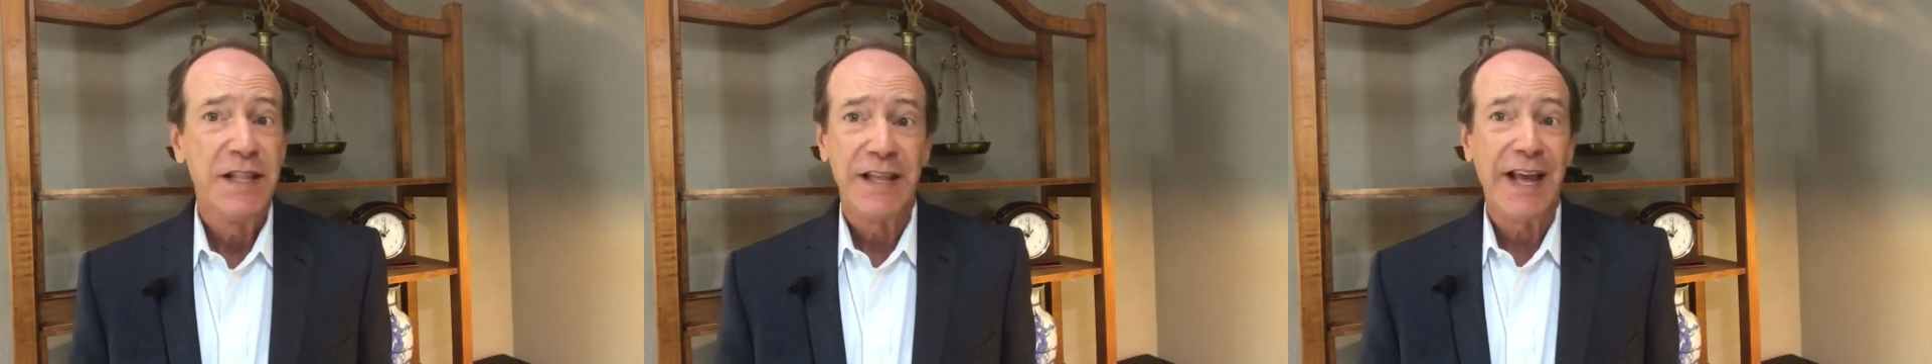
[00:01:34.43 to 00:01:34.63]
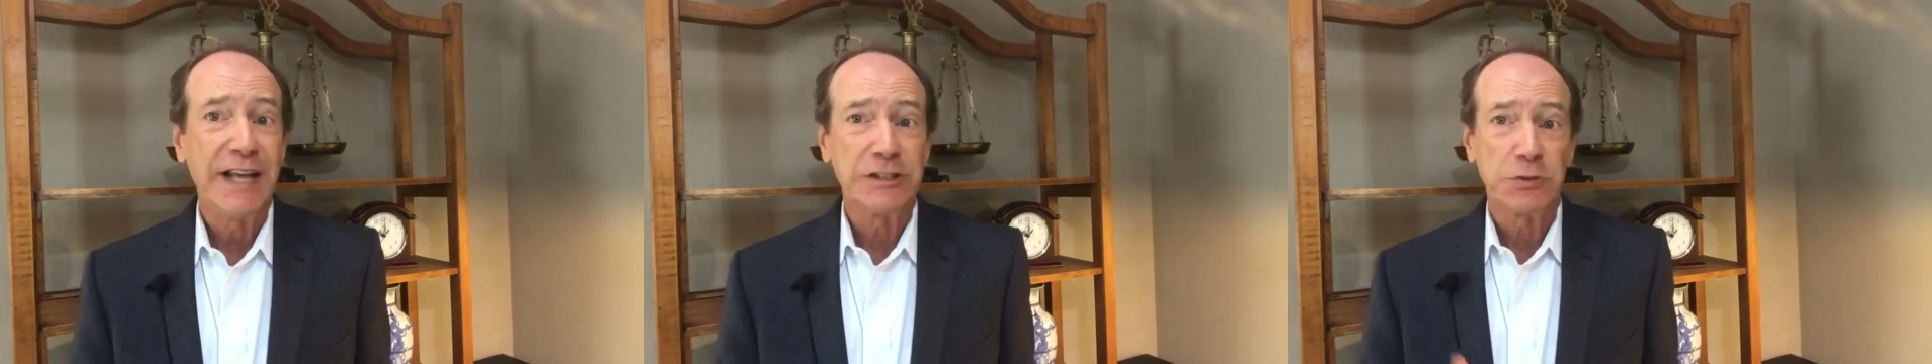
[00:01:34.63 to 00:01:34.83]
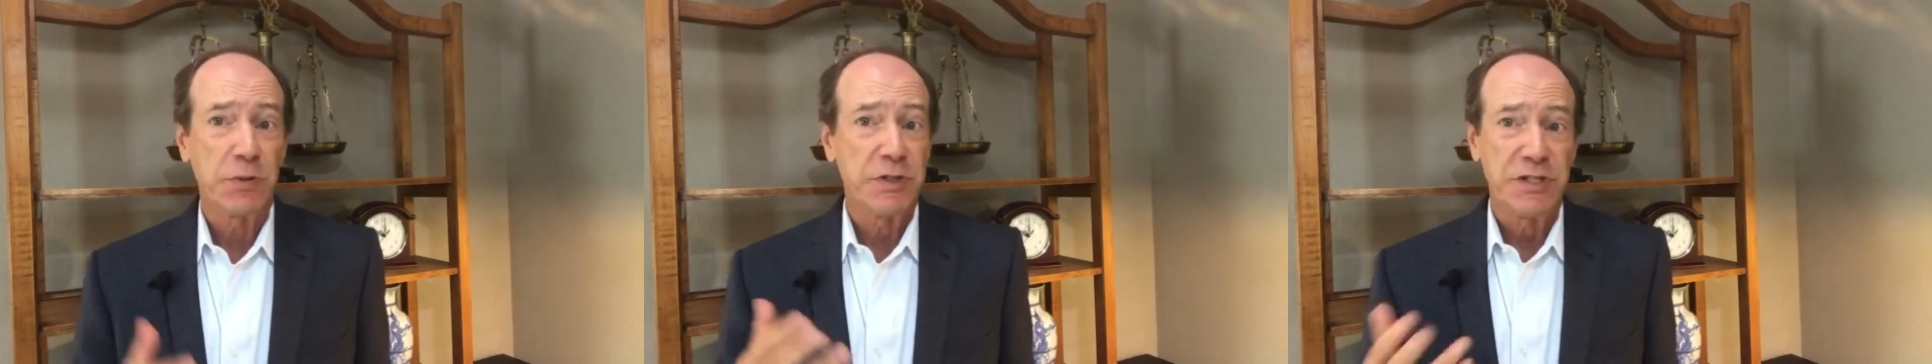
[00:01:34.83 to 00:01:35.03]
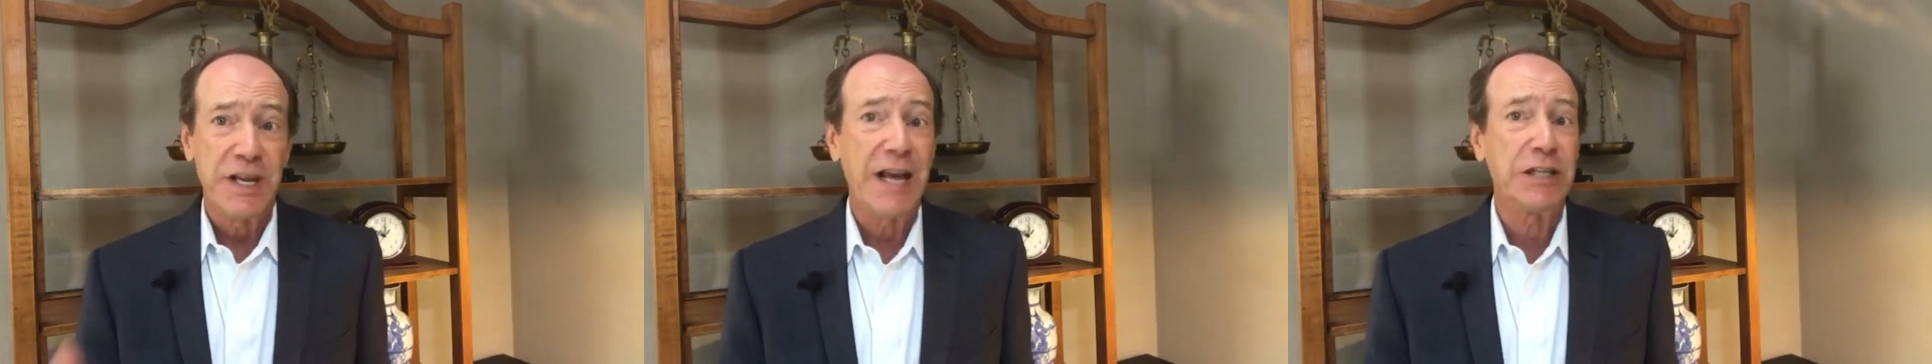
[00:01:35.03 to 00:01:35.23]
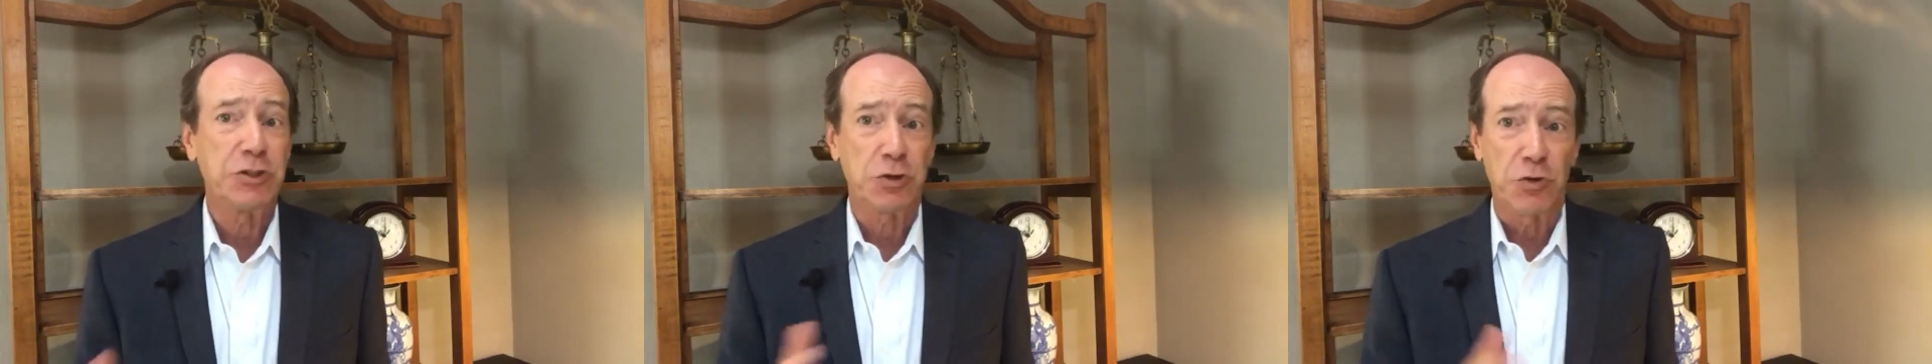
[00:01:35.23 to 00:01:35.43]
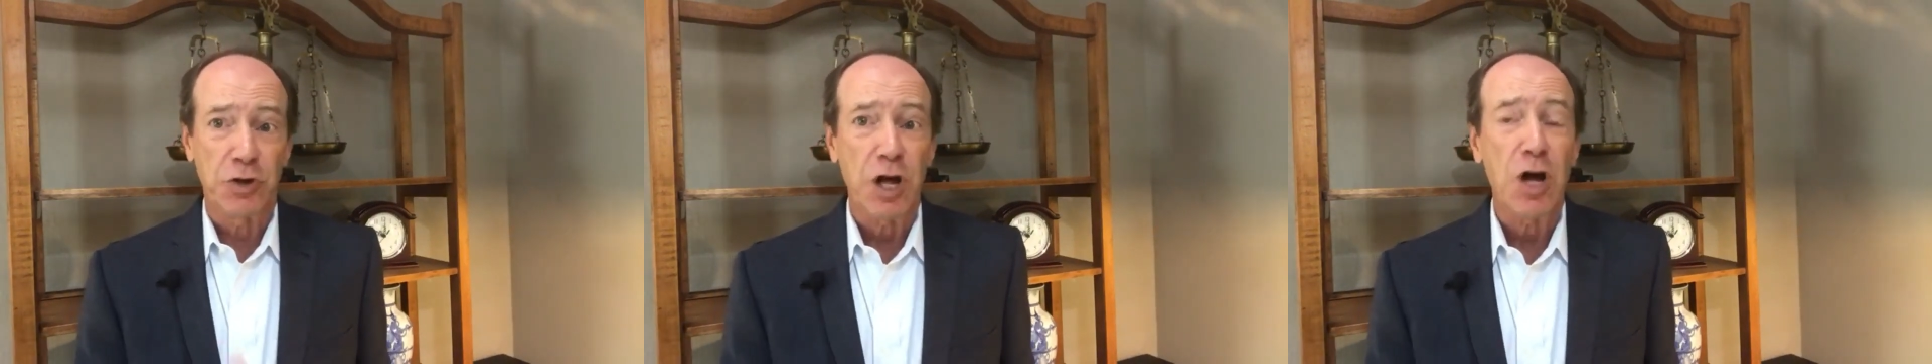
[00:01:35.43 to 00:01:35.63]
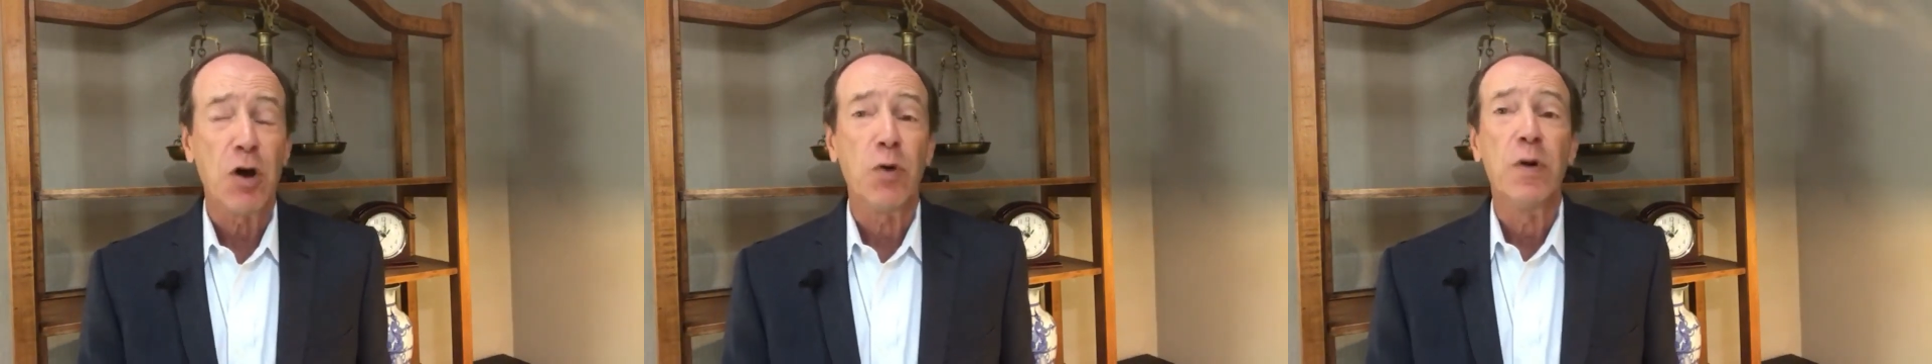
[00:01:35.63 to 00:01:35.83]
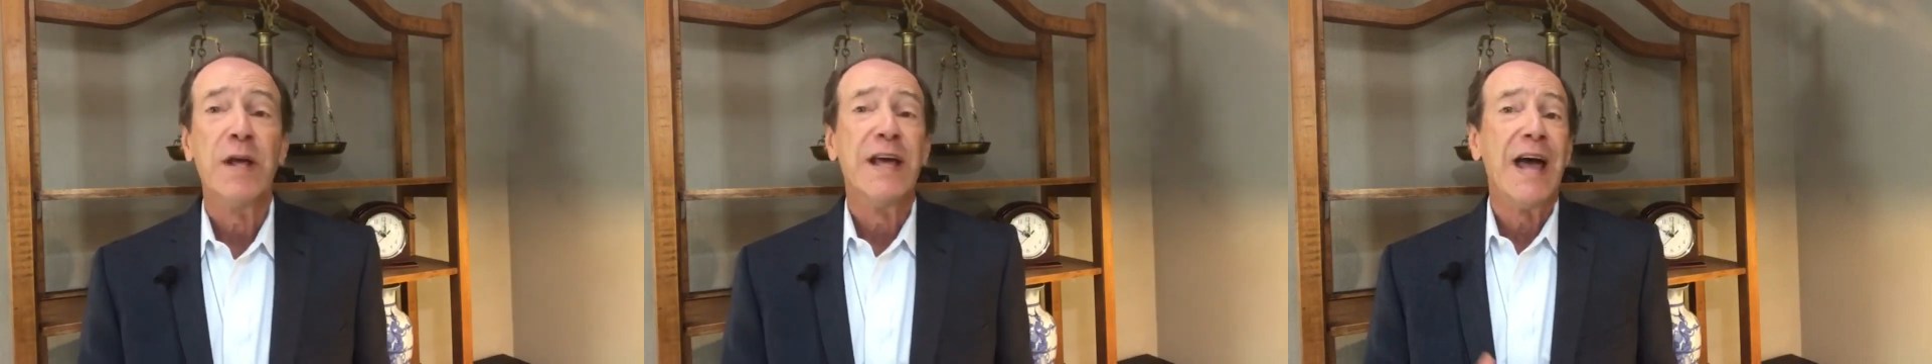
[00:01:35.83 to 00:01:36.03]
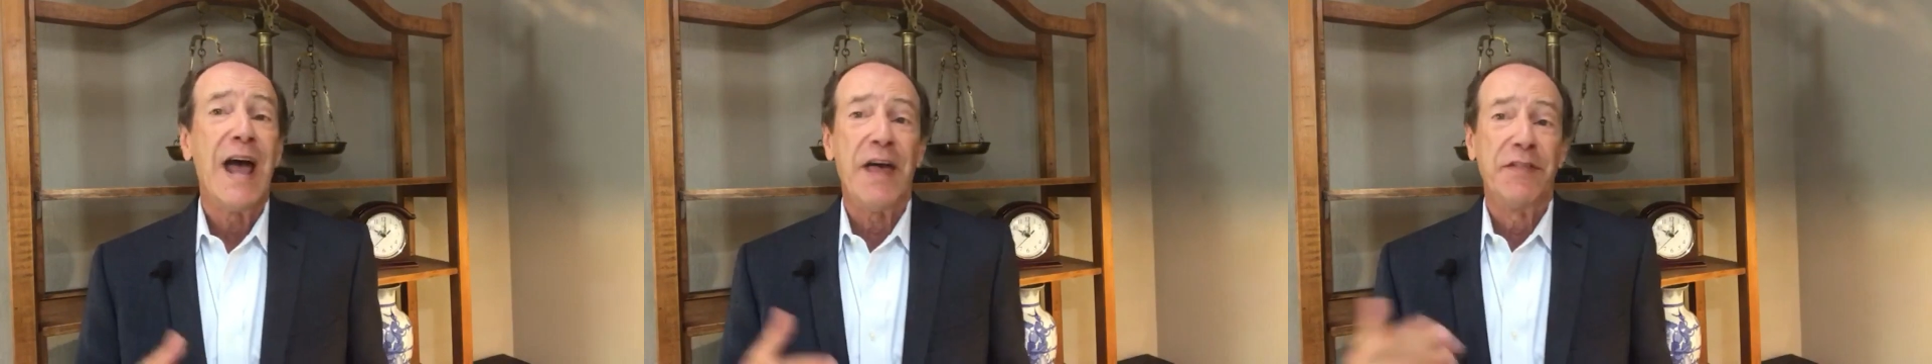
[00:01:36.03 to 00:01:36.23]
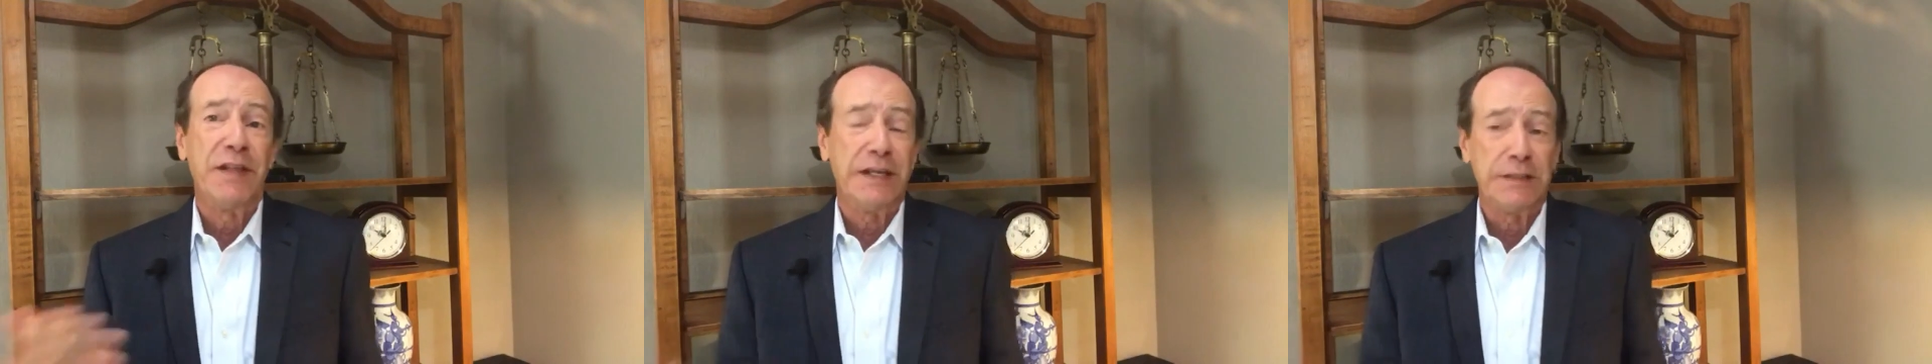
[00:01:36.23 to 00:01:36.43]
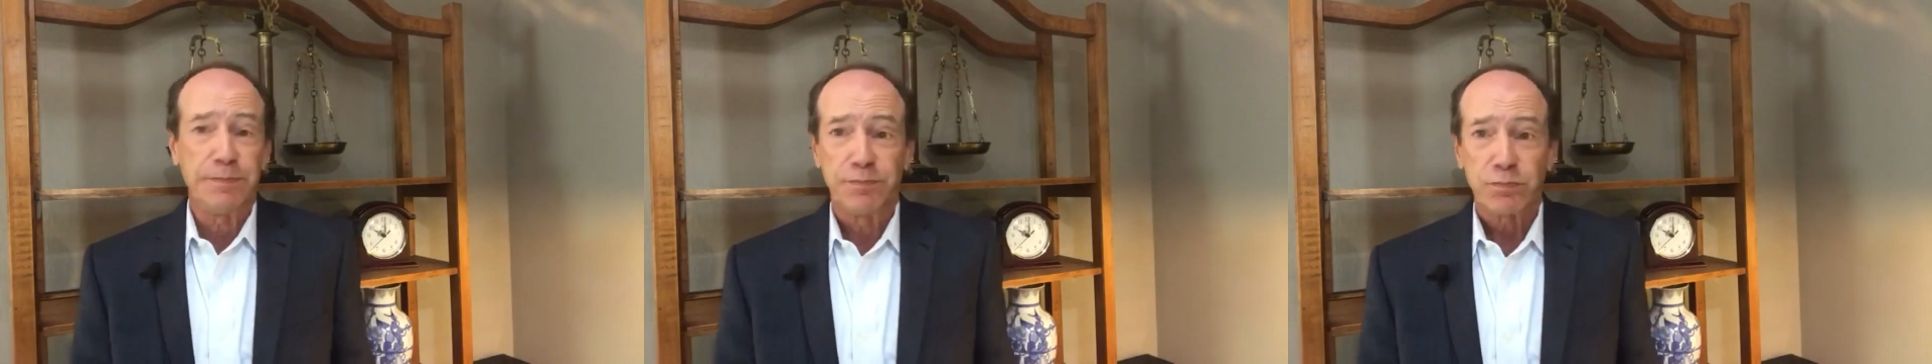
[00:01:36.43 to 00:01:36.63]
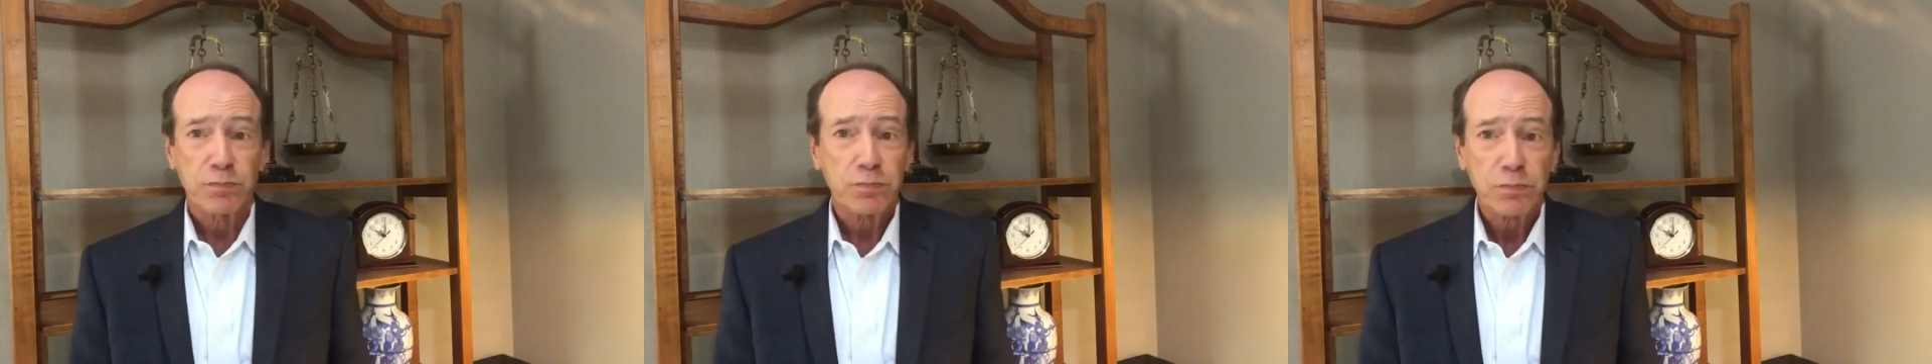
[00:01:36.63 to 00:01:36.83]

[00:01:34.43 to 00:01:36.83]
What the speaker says: The answer is yes or no, and then